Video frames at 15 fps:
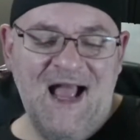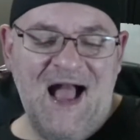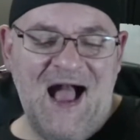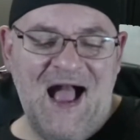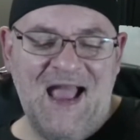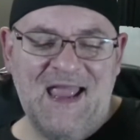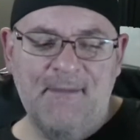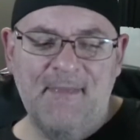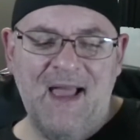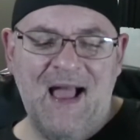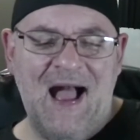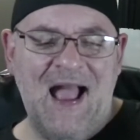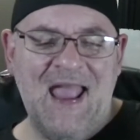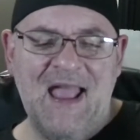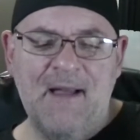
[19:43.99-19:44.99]
I
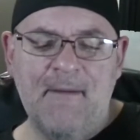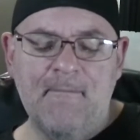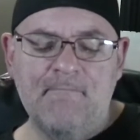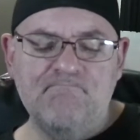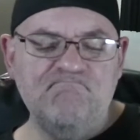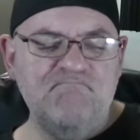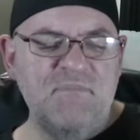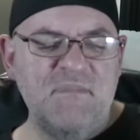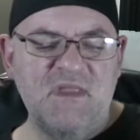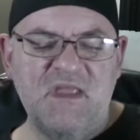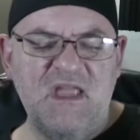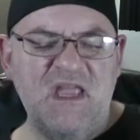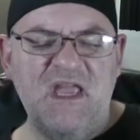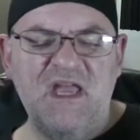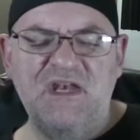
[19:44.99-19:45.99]
am
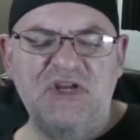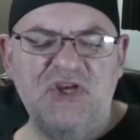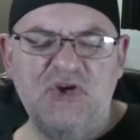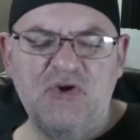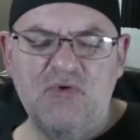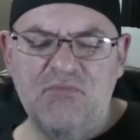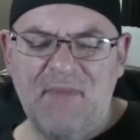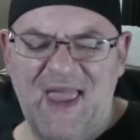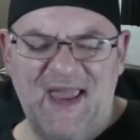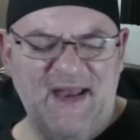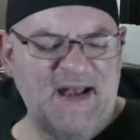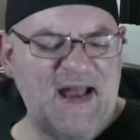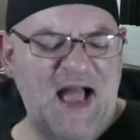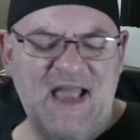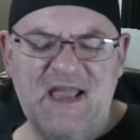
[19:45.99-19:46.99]

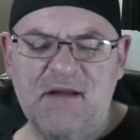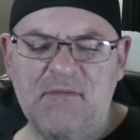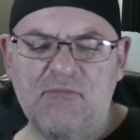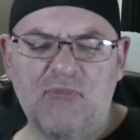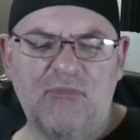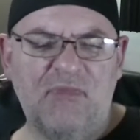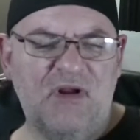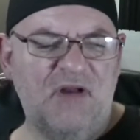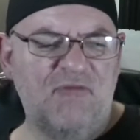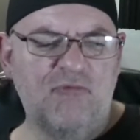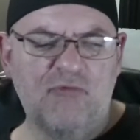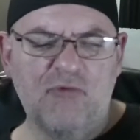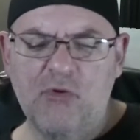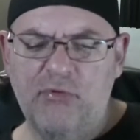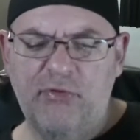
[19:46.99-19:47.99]
inhumane. I am
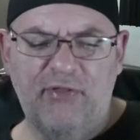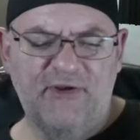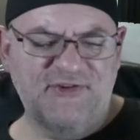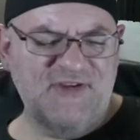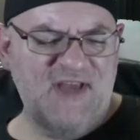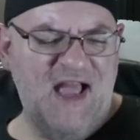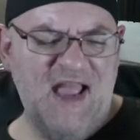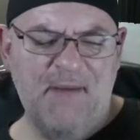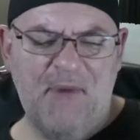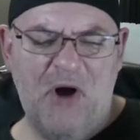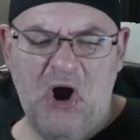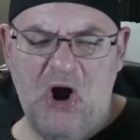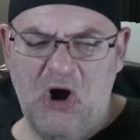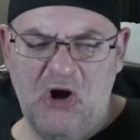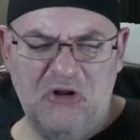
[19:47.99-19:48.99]
ruthless. I am
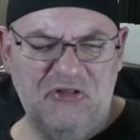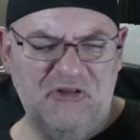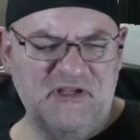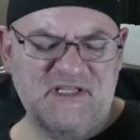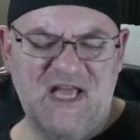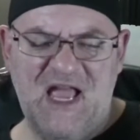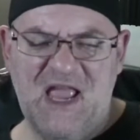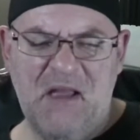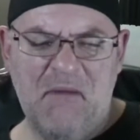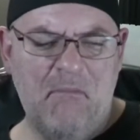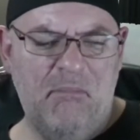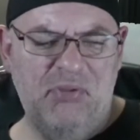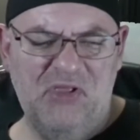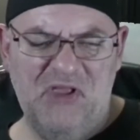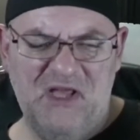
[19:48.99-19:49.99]
heartless. I am
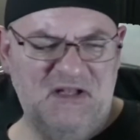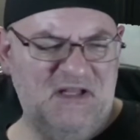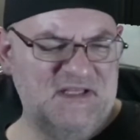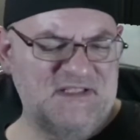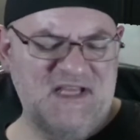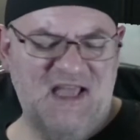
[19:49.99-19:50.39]
bloodless.